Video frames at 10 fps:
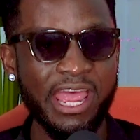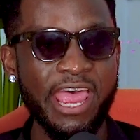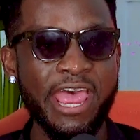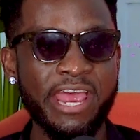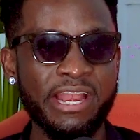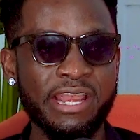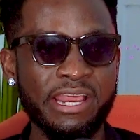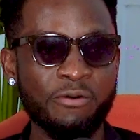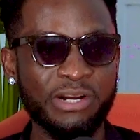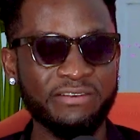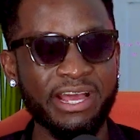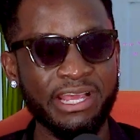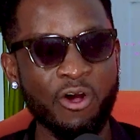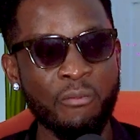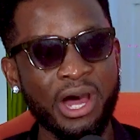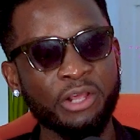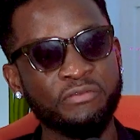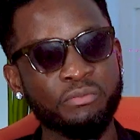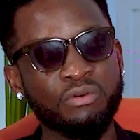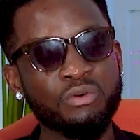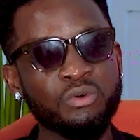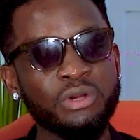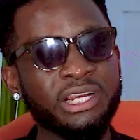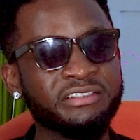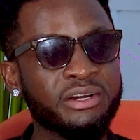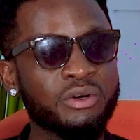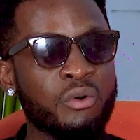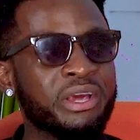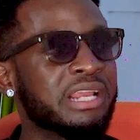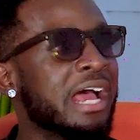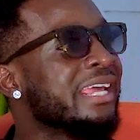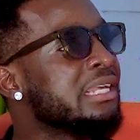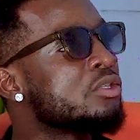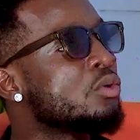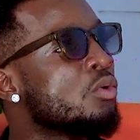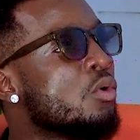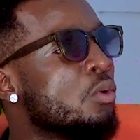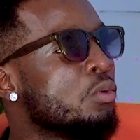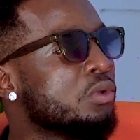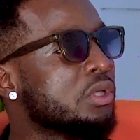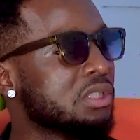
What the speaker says: And whenever I come out of the pool and try to go in, I get so cold.